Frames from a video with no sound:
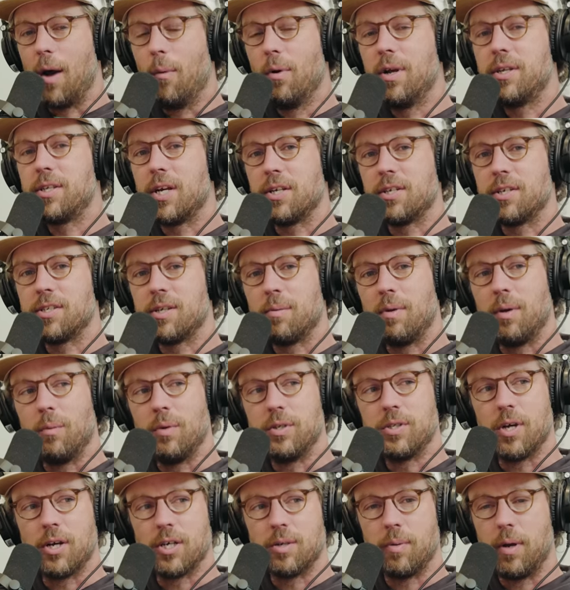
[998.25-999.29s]
I want to touch on something
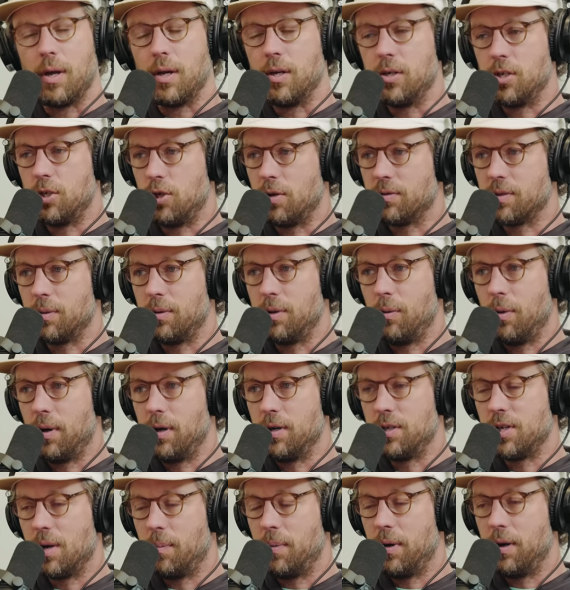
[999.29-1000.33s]
we talked about. Did you have something you
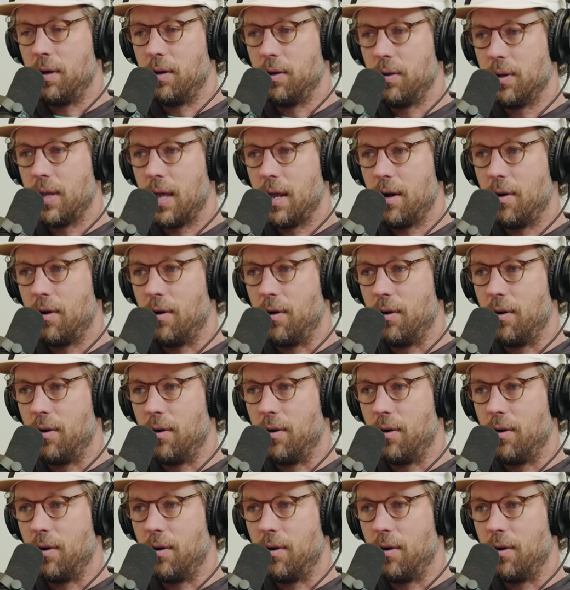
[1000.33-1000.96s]
want to jump into that,